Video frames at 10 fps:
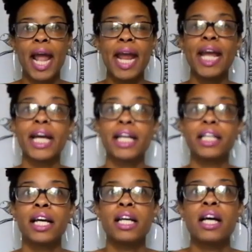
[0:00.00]

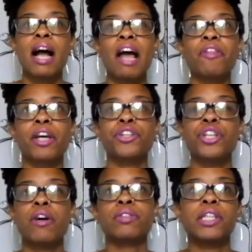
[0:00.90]
And I think it
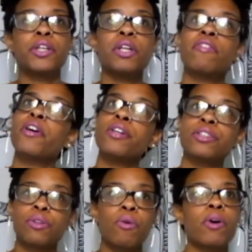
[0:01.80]
shows the
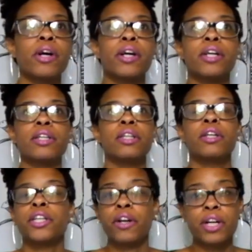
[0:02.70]
universe or
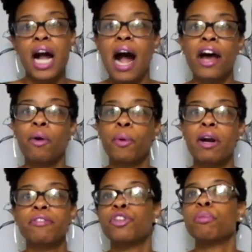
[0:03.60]
your God or
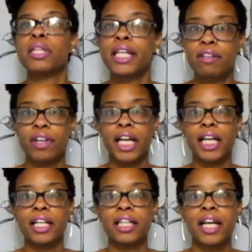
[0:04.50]
whatever you believe
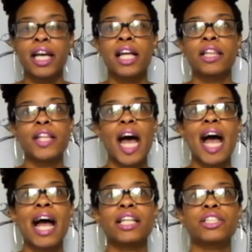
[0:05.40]
in
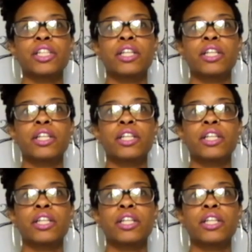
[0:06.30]
that